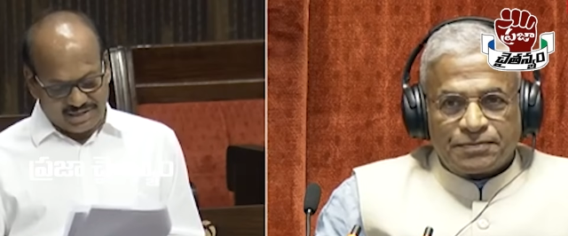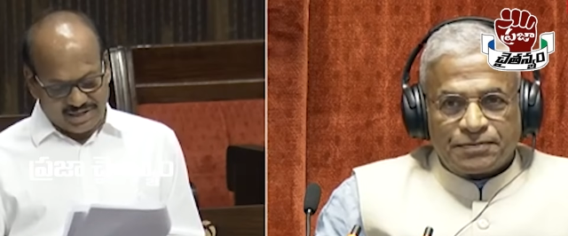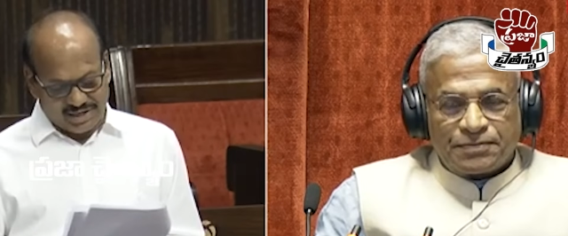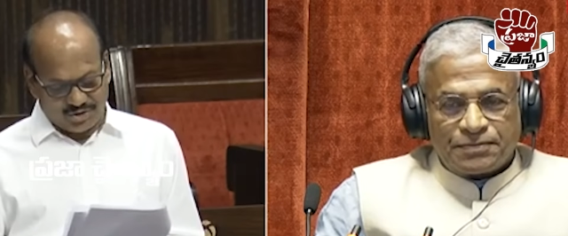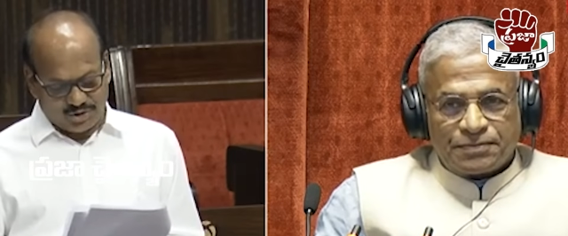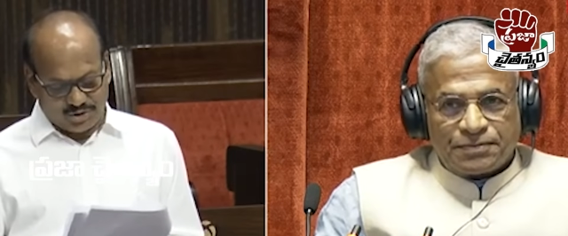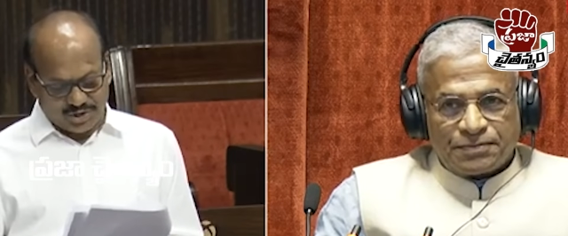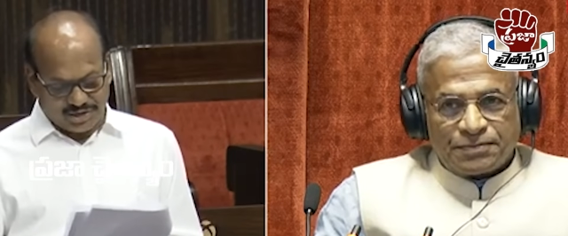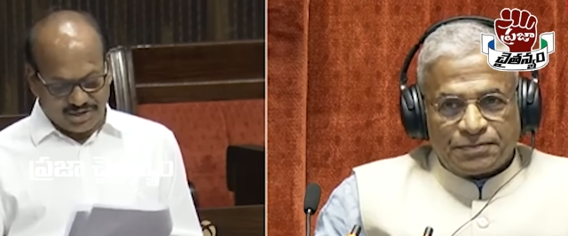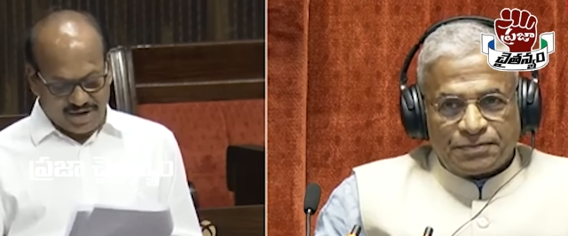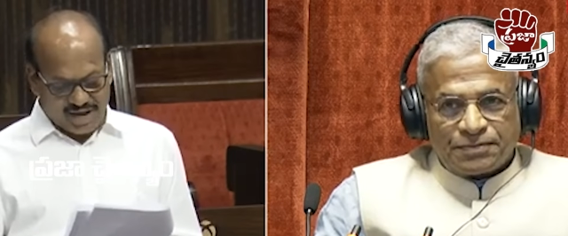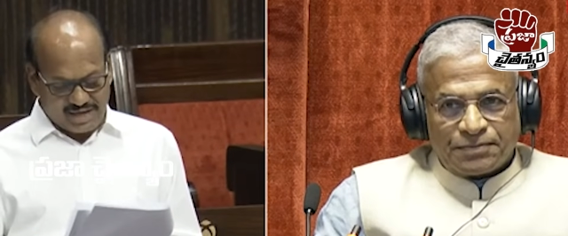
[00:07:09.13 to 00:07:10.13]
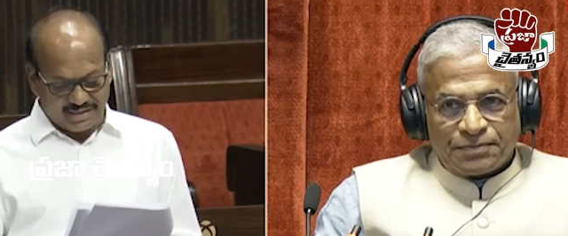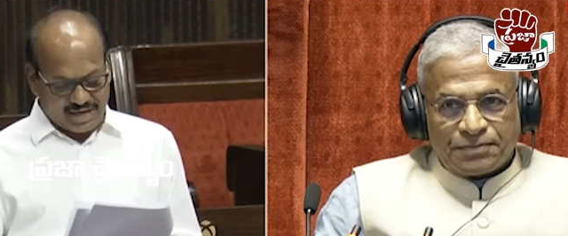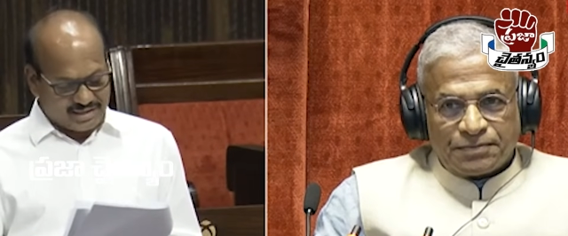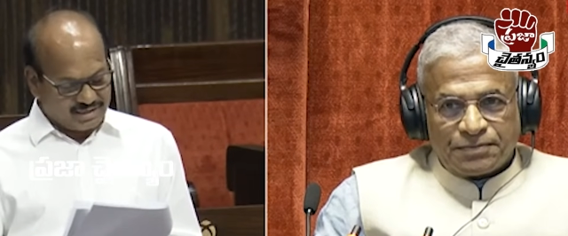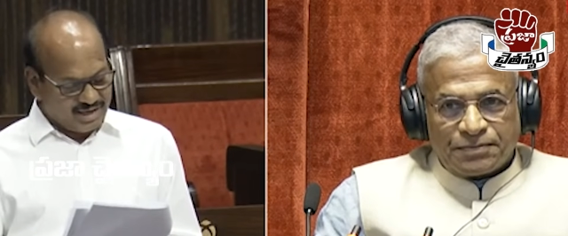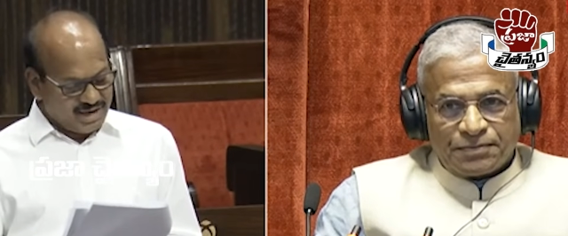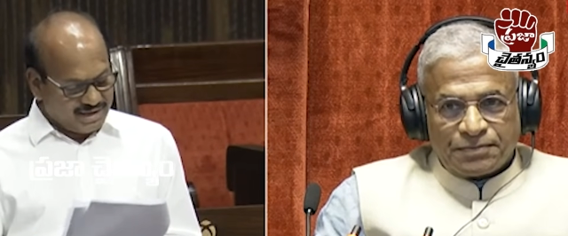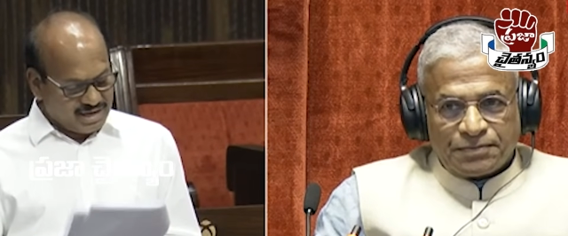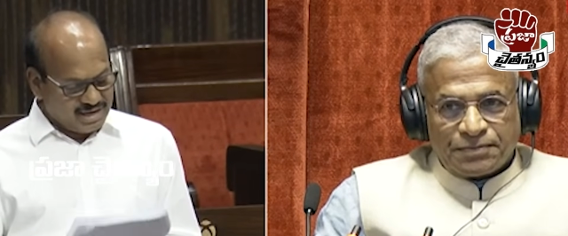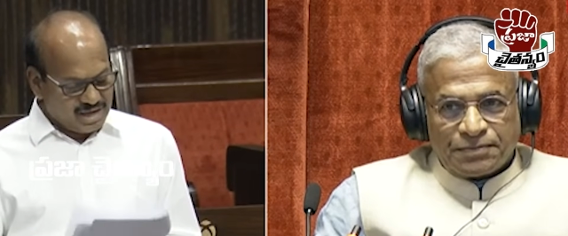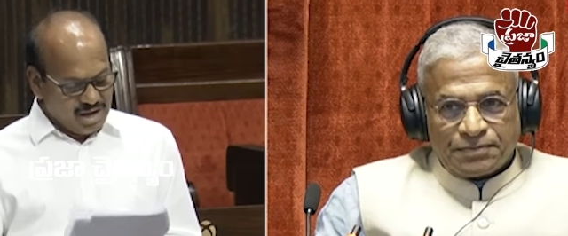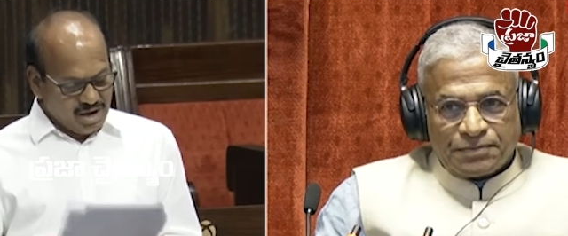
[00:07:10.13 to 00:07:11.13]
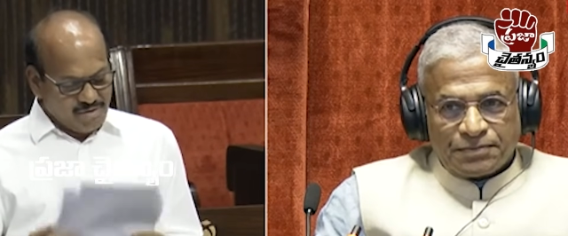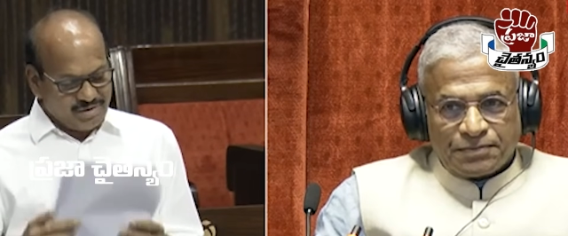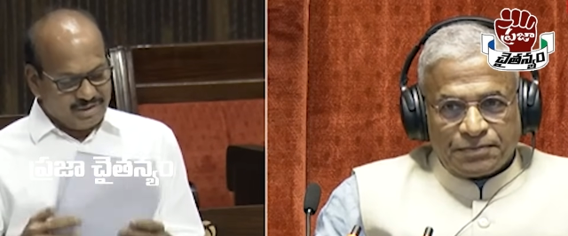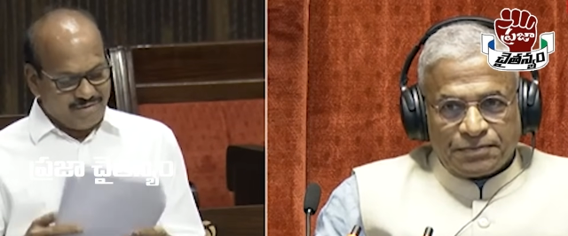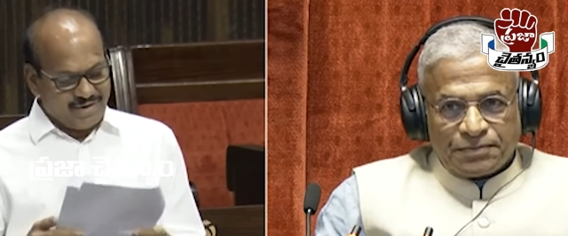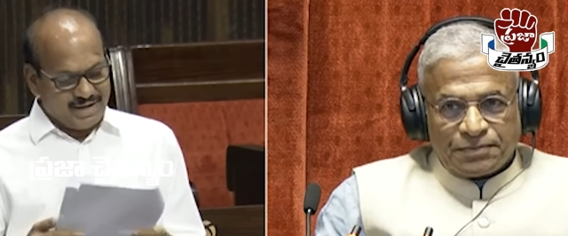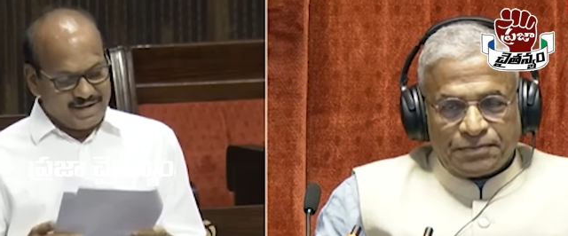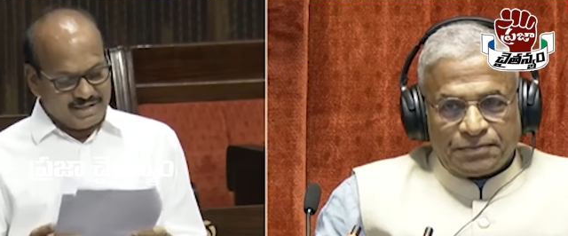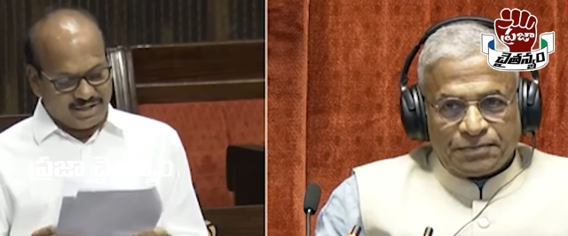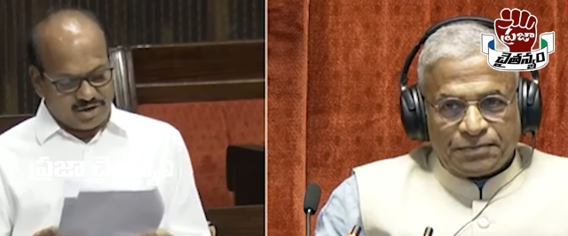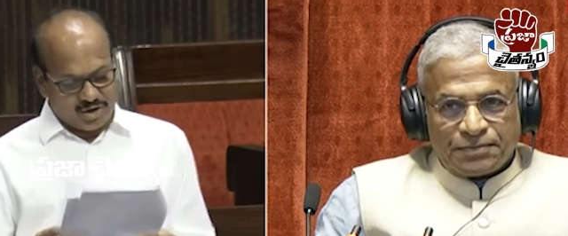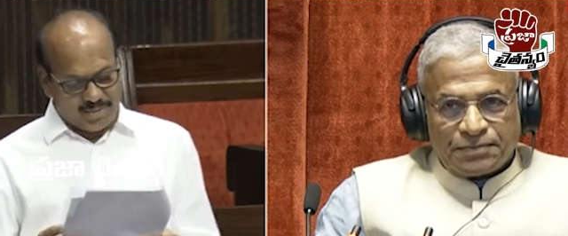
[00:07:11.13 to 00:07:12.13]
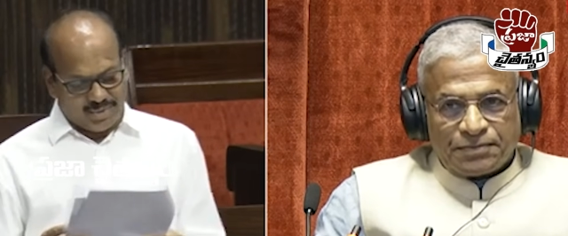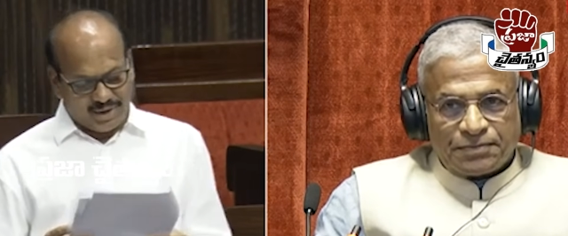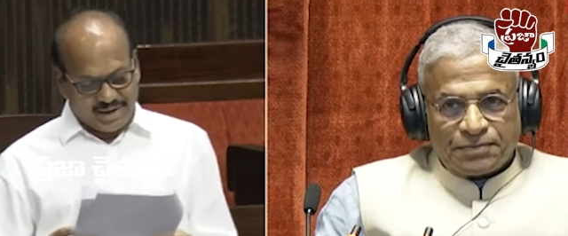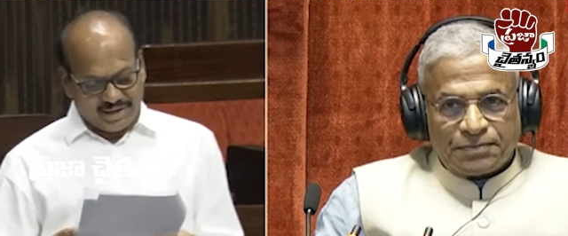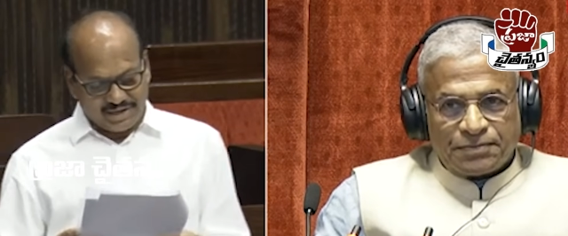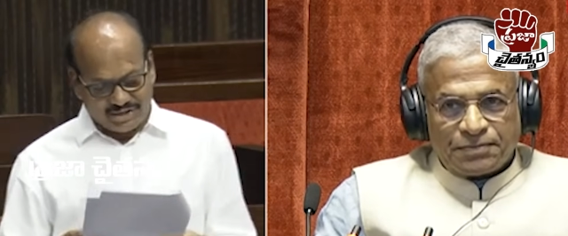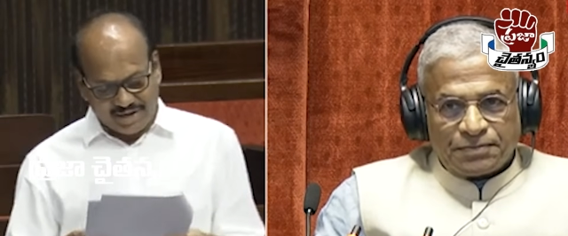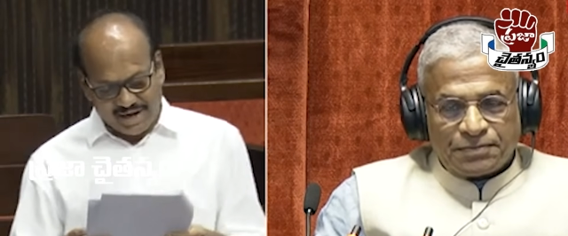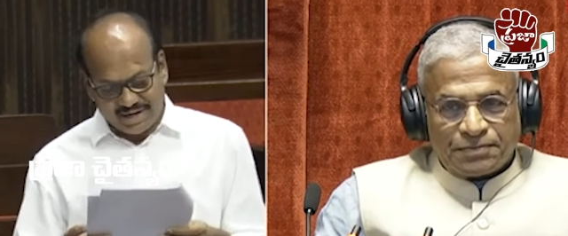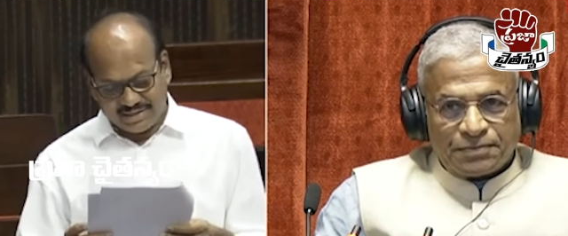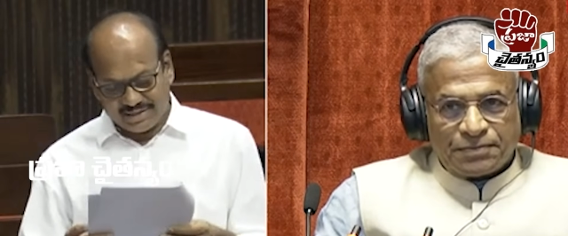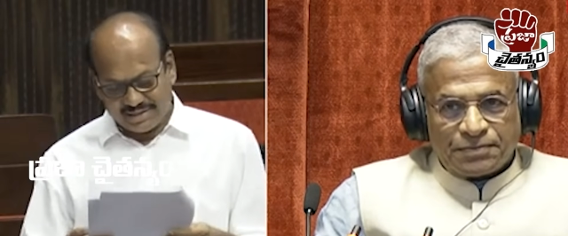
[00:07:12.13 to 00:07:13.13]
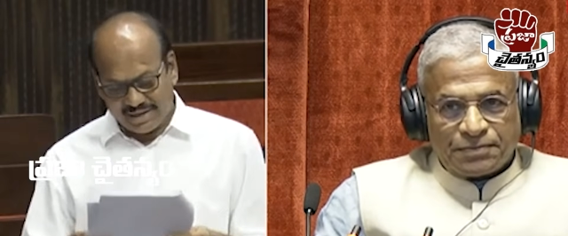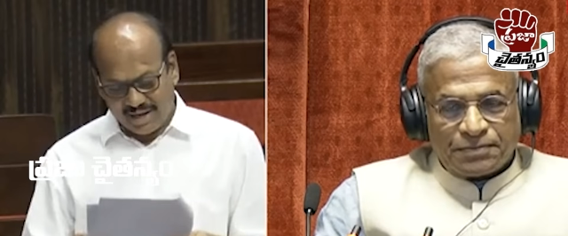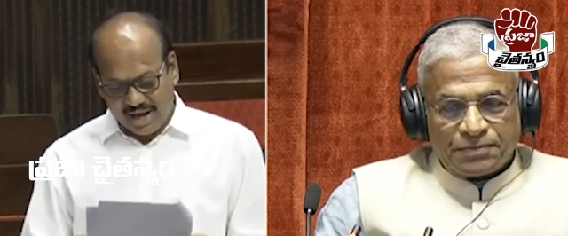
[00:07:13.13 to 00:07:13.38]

Speaker 1: The situation has escalated with various troubling incidents